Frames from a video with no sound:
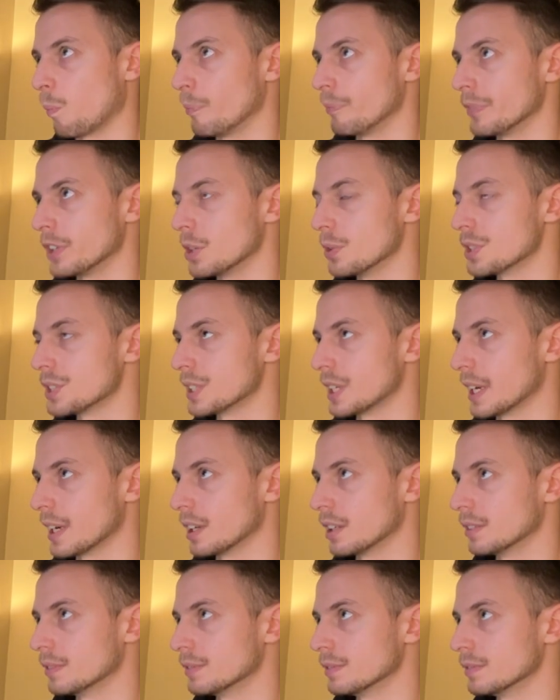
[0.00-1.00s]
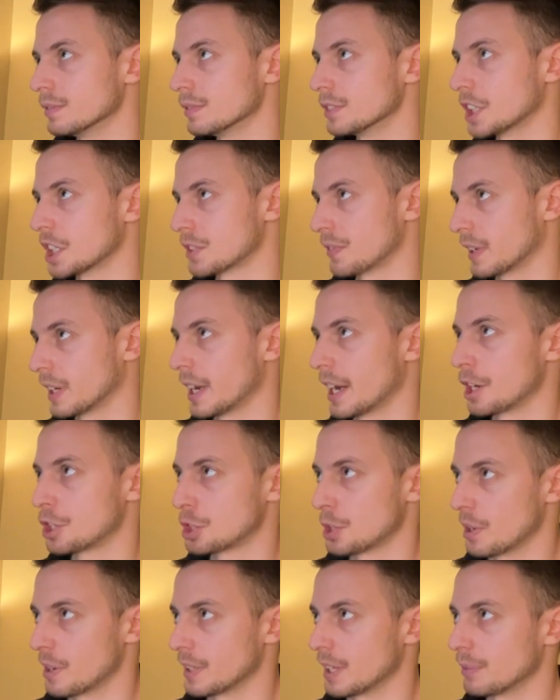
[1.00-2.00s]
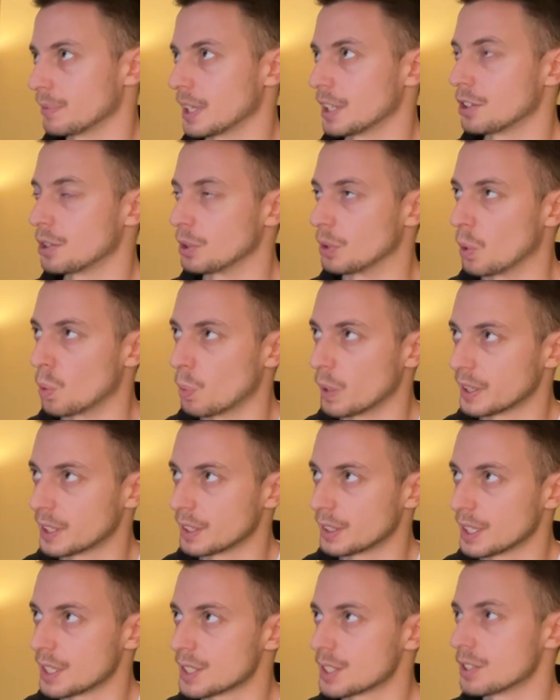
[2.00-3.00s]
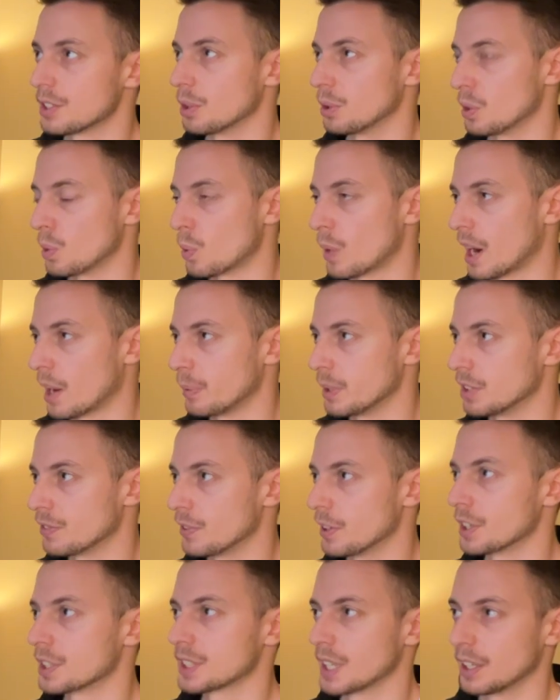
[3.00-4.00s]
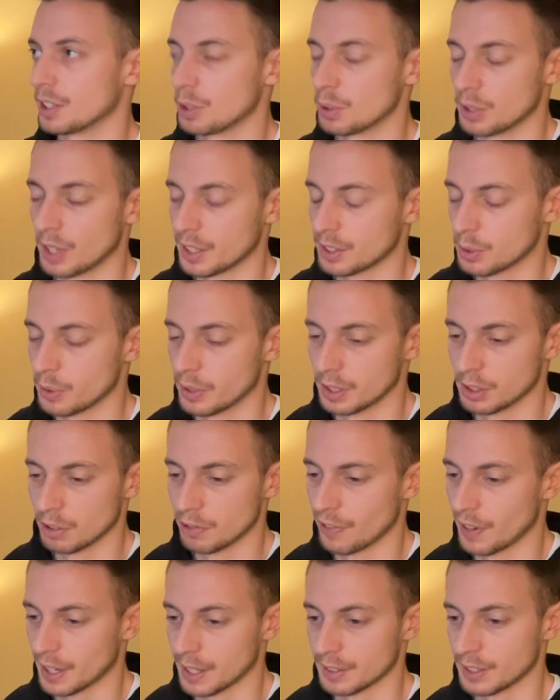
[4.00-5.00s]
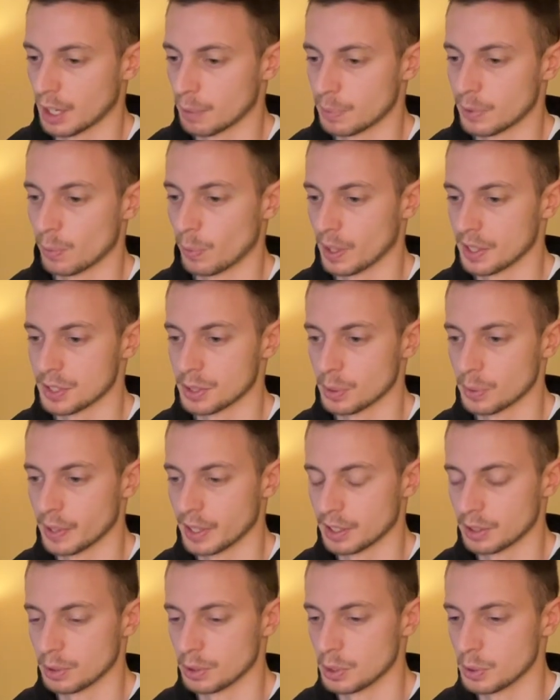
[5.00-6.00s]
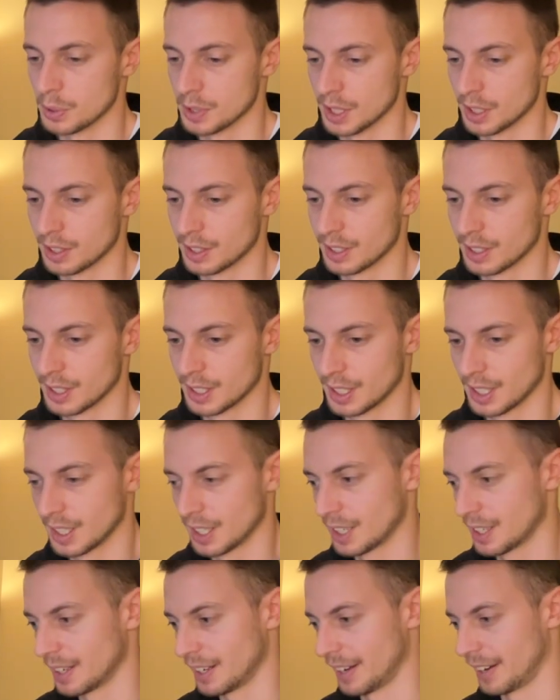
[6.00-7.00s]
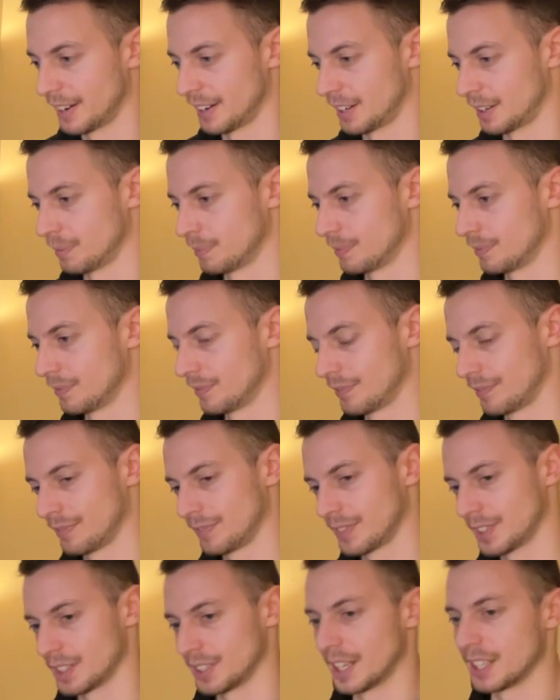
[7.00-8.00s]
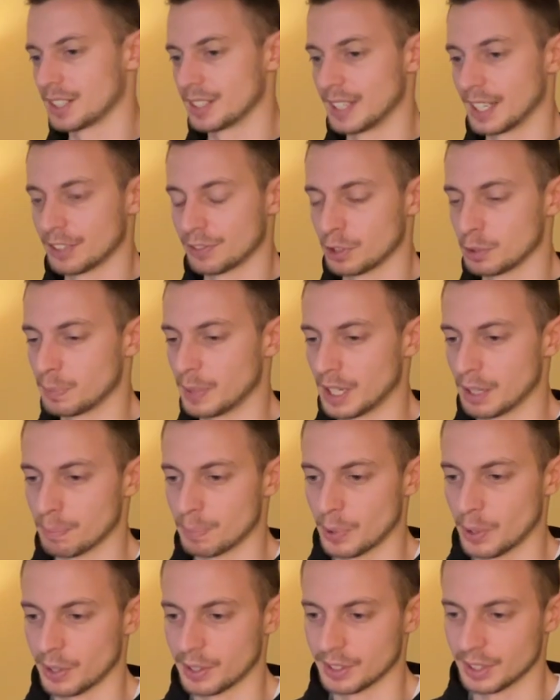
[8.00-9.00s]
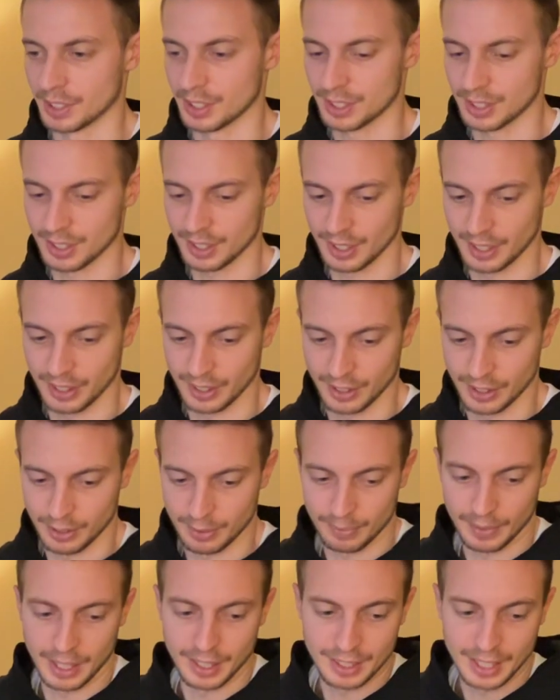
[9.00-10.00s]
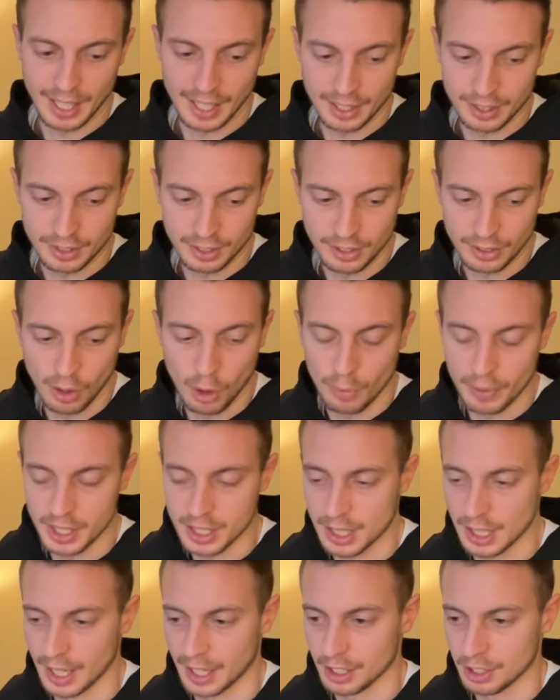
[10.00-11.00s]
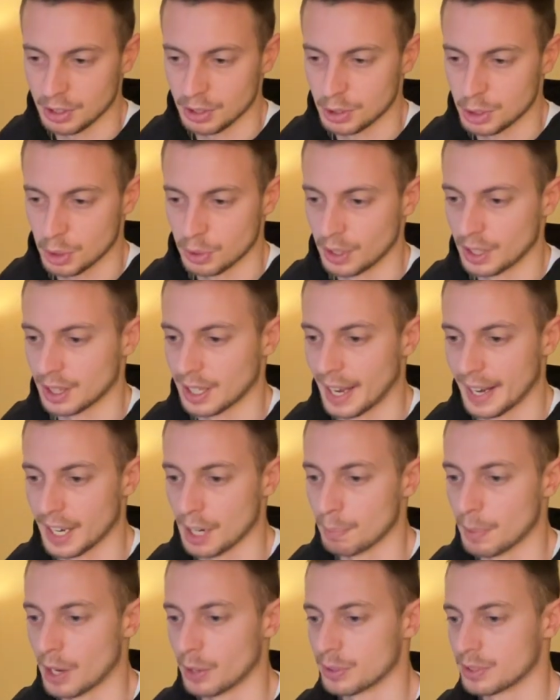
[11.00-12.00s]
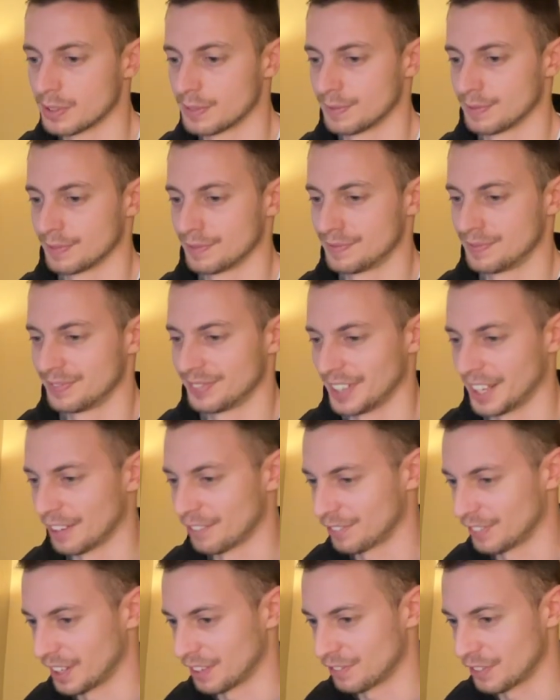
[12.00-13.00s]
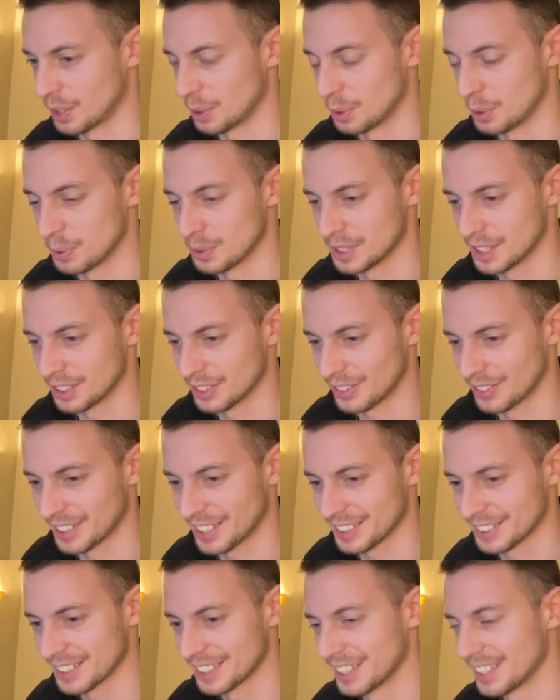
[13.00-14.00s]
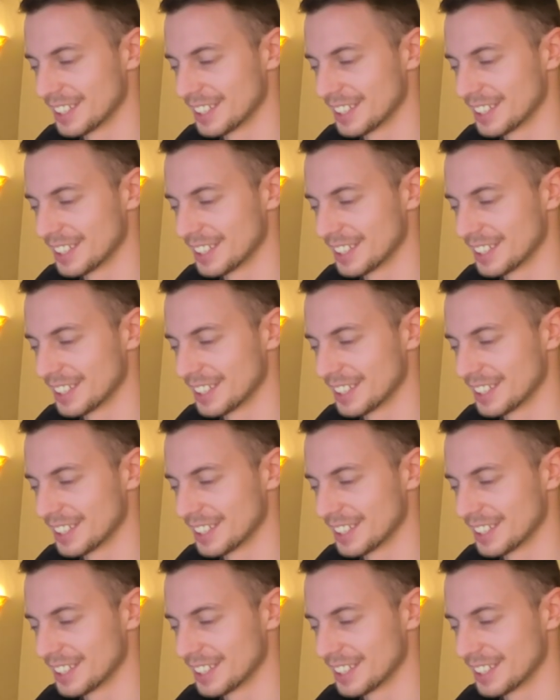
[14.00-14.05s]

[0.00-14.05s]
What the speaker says: you still just want to assure them that you know what it is, you know how it works, and you're not going to fuck it up once you're going to use it. That would be important. And obviously you shouldn't lie about if you use it or not.